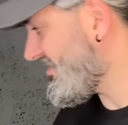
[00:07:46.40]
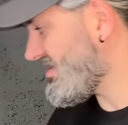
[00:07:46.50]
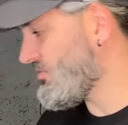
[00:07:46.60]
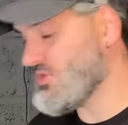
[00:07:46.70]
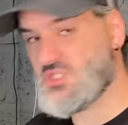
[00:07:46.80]
any
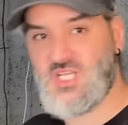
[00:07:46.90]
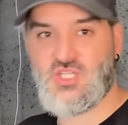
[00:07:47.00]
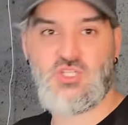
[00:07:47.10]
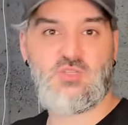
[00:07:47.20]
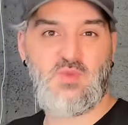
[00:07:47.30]
more
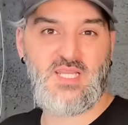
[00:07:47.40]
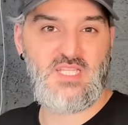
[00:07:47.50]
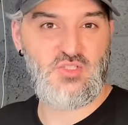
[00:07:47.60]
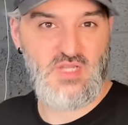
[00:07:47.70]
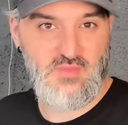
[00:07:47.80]
suggestions, please
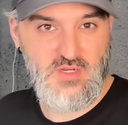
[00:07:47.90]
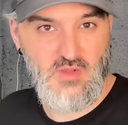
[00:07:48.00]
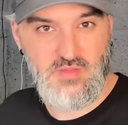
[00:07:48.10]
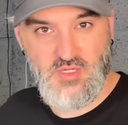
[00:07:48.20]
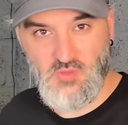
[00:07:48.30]
do let me know
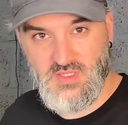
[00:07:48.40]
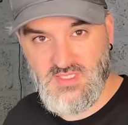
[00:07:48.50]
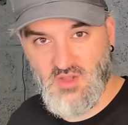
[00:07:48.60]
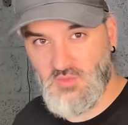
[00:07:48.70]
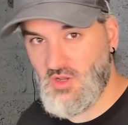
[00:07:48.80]
in the comments
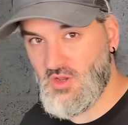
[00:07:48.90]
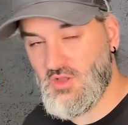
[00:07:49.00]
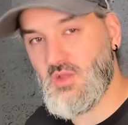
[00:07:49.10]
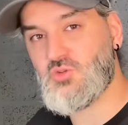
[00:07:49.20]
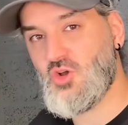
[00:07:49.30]
down below
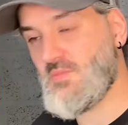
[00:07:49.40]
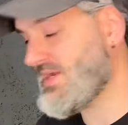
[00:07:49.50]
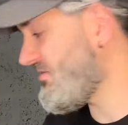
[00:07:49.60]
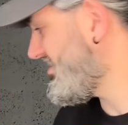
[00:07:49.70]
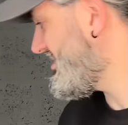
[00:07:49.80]
and I'll try and
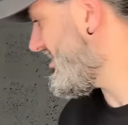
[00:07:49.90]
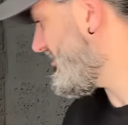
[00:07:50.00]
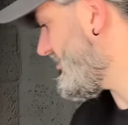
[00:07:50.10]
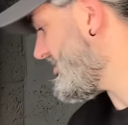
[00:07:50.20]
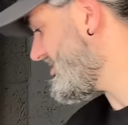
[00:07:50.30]
make a video
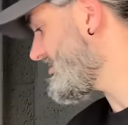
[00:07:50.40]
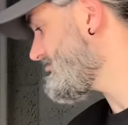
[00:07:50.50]
for you.